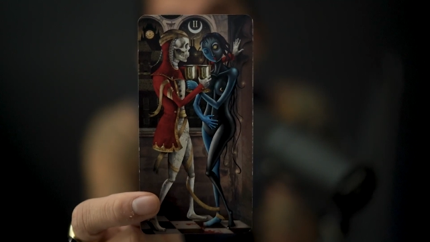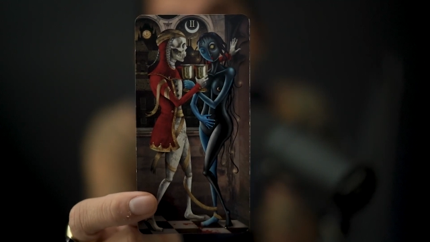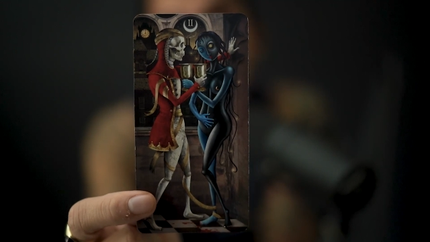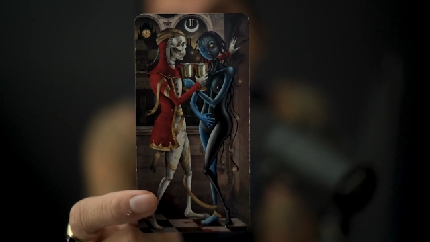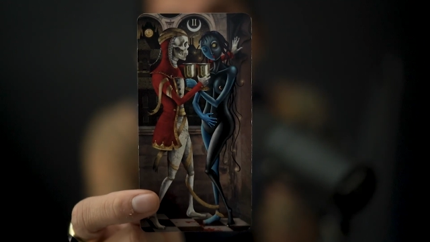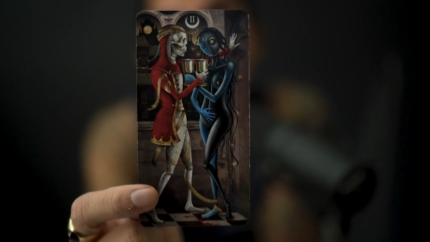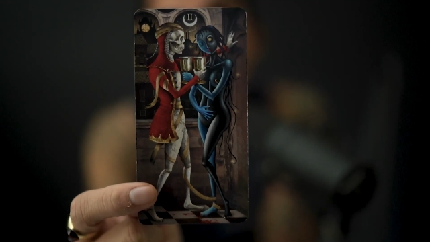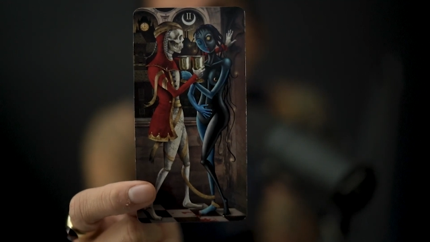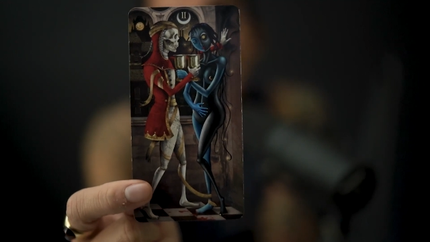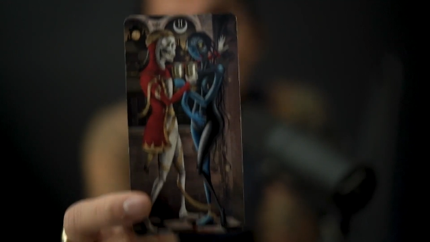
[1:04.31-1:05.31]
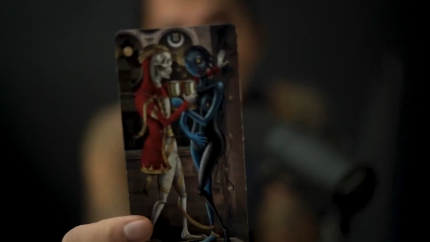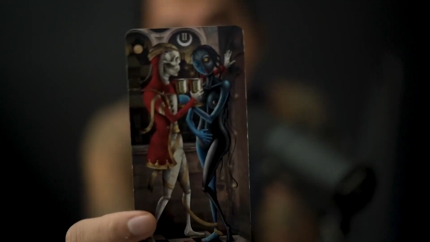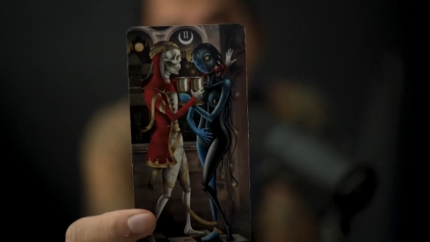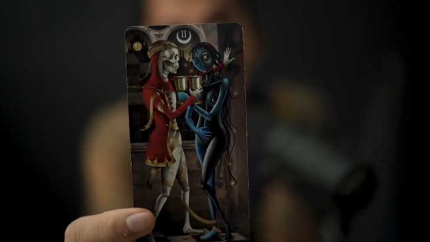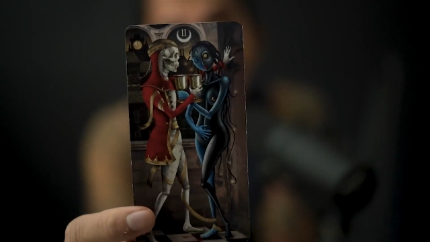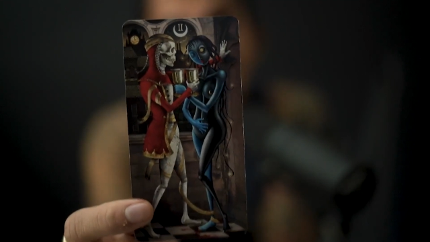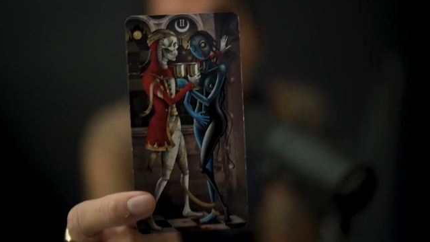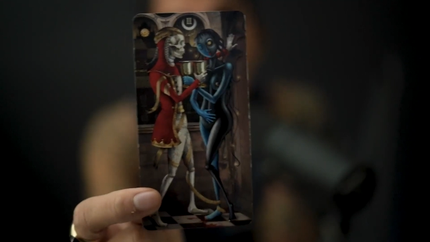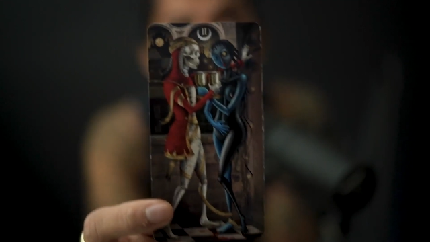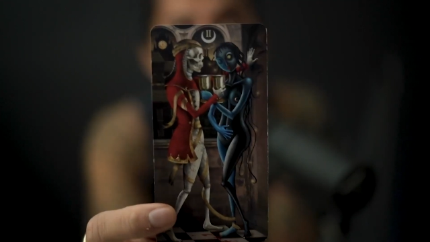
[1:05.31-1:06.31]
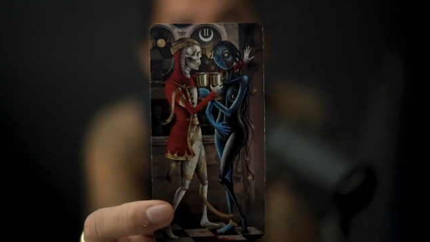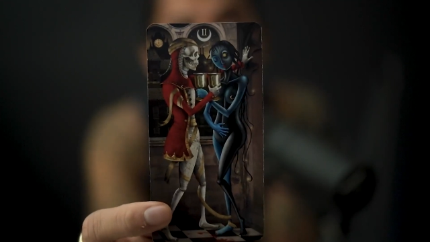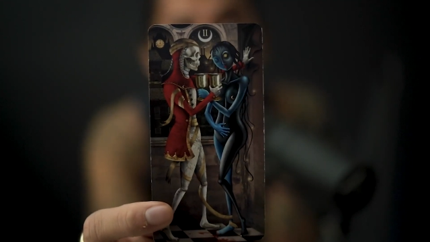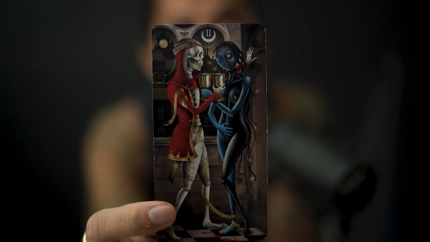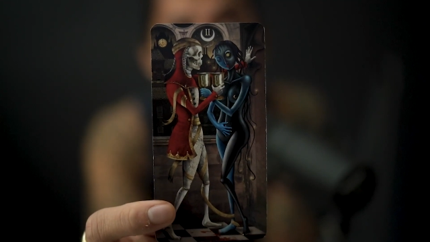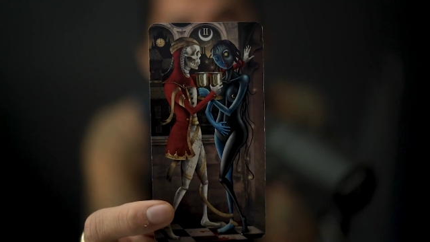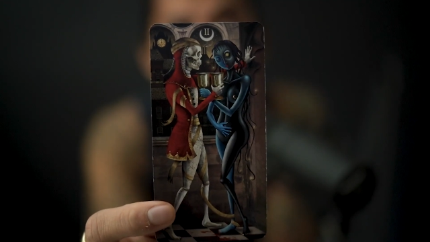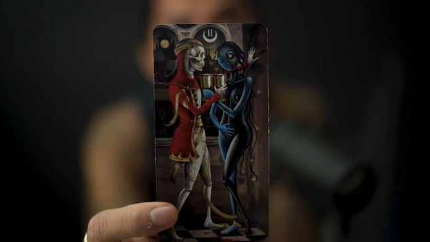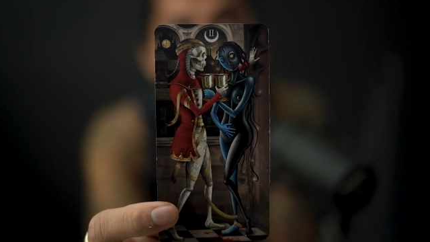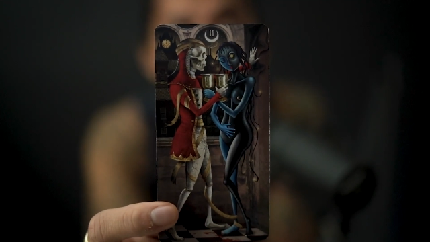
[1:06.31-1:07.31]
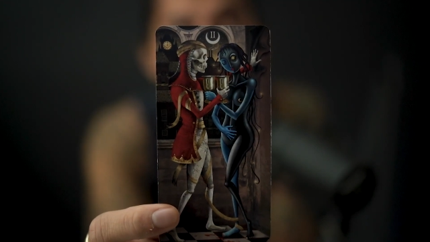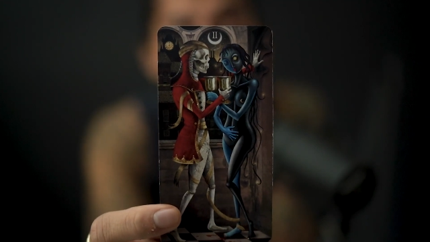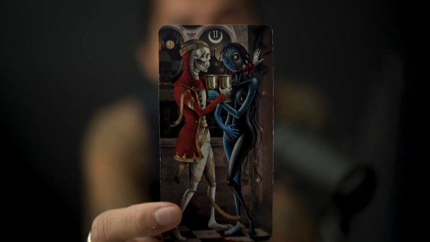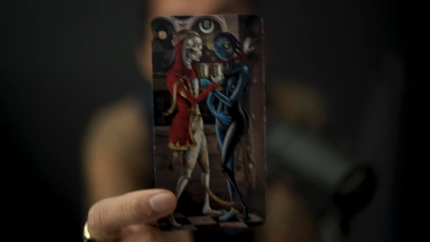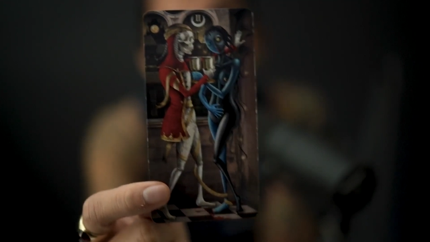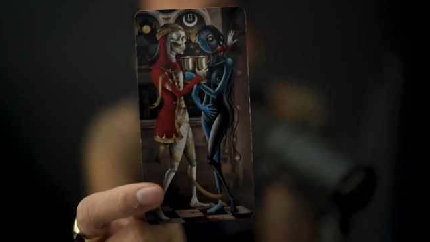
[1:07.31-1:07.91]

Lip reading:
No face is visible, so there are no lips to read.